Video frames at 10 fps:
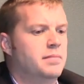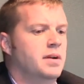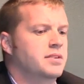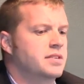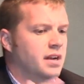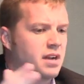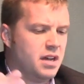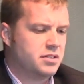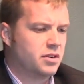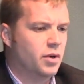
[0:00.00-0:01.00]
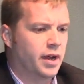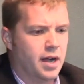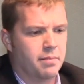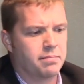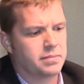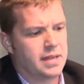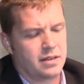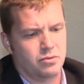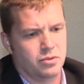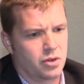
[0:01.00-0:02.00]
understanding costs are going up,
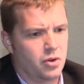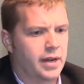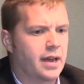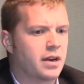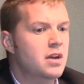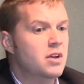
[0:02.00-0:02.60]
tax rules are going down.